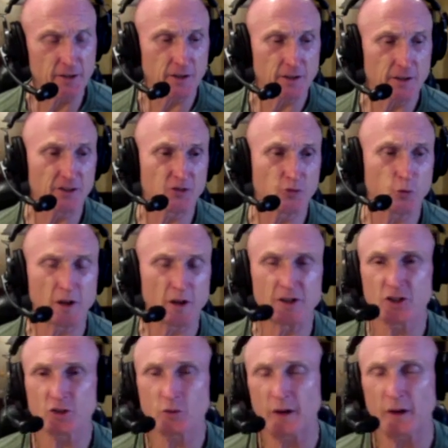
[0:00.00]
is
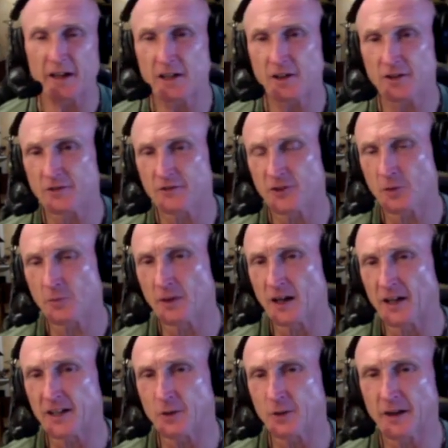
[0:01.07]
one twentieth of your
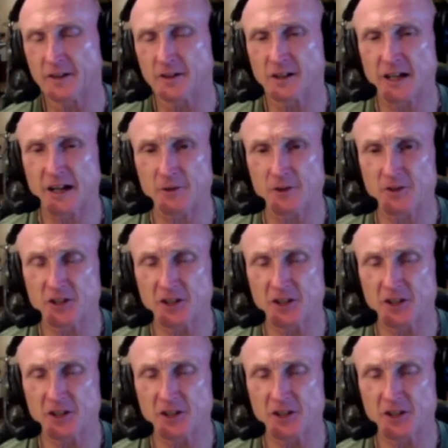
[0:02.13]
body weight on average,